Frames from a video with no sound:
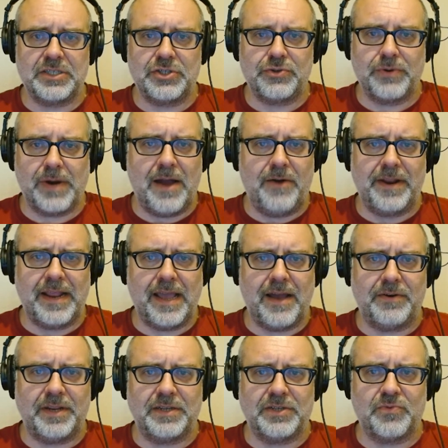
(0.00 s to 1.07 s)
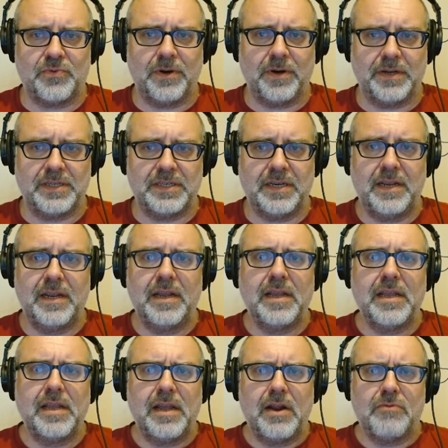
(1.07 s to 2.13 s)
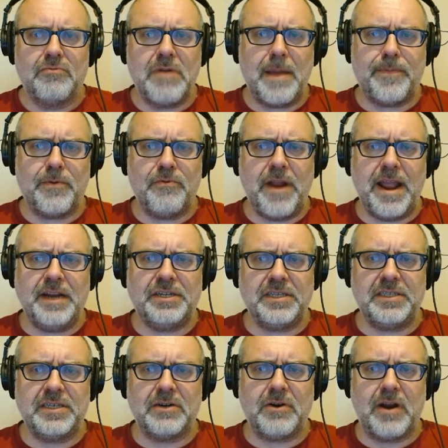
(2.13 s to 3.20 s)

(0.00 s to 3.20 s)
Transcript: drowning out his words. Reparations are